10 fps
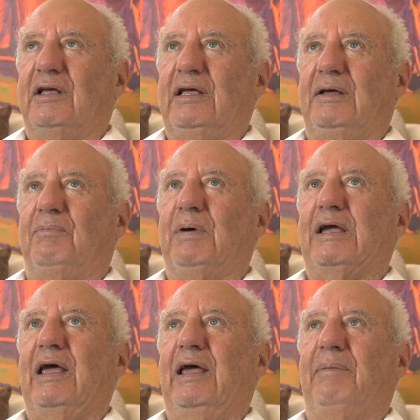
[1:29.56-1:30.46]
he
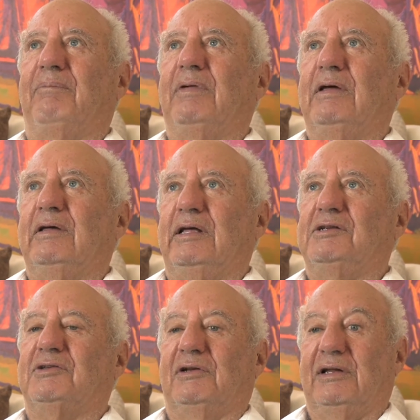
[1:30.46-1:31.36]
became
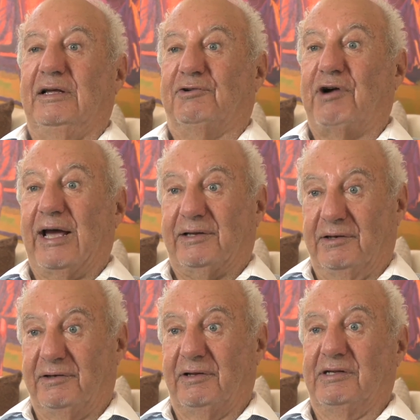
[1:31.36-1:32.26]
instantly
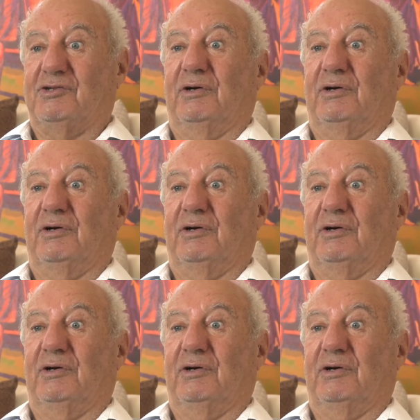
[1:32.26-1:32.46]
attracted to this